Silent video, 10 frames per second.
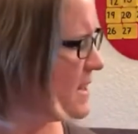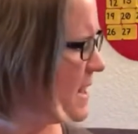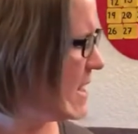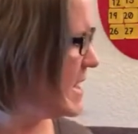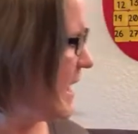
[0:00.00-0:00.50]

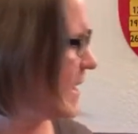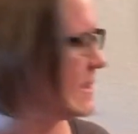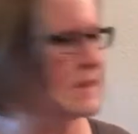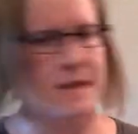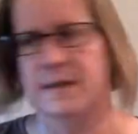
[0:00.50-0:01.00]
the
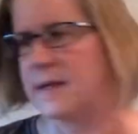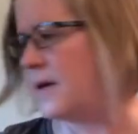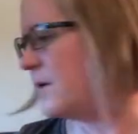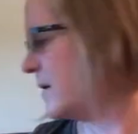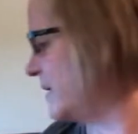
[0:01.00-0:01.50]
next
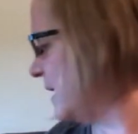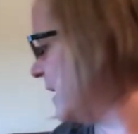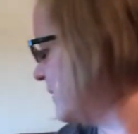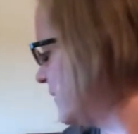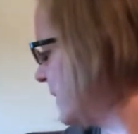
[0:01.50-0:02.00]
letter in the
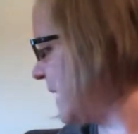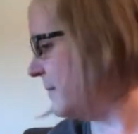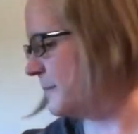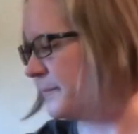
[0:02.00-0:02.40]
alphabet?